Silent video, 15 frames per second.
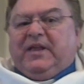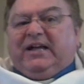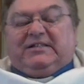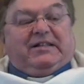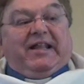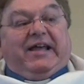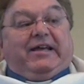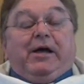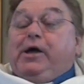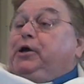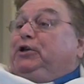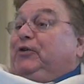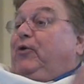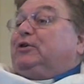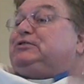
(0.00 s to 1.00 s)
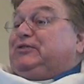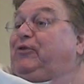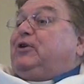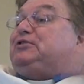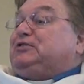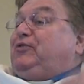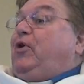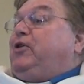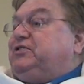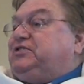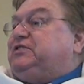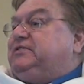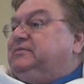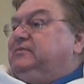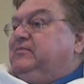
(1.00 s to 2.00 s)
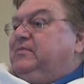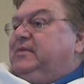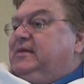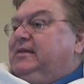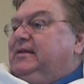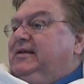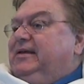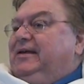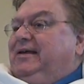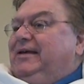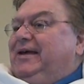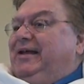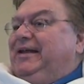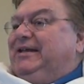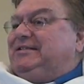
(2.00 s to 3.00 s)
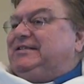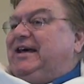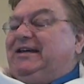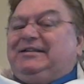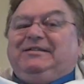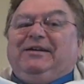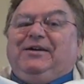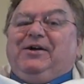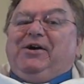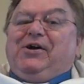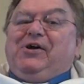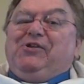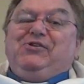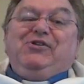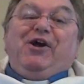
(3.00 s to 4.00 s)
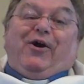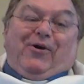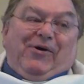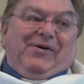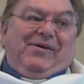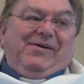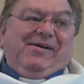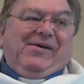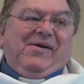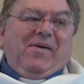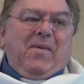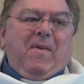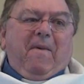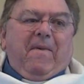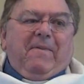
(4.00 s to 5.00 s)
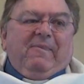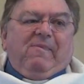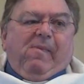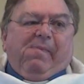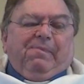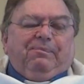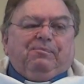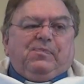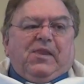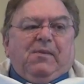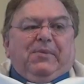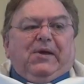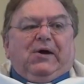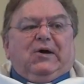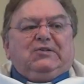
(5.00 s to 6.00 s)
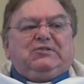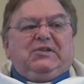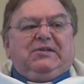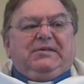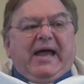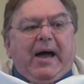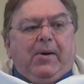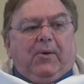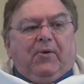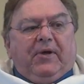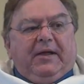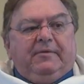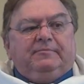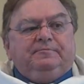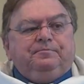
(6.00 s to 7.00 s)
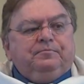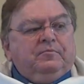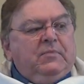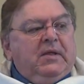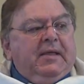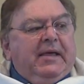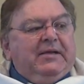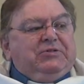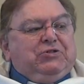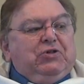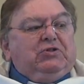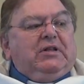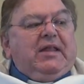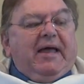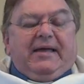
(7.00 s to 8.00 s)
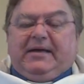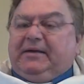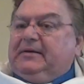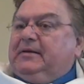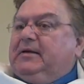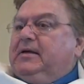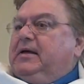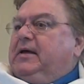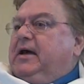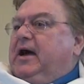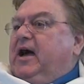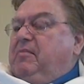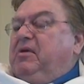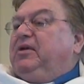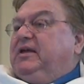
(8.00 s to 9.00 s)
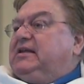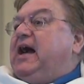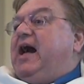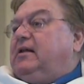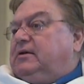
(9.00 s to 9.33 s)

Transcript: Is it like divorce, divorce, divorce?" And he said, "No, because the dowry is usually like $1 million.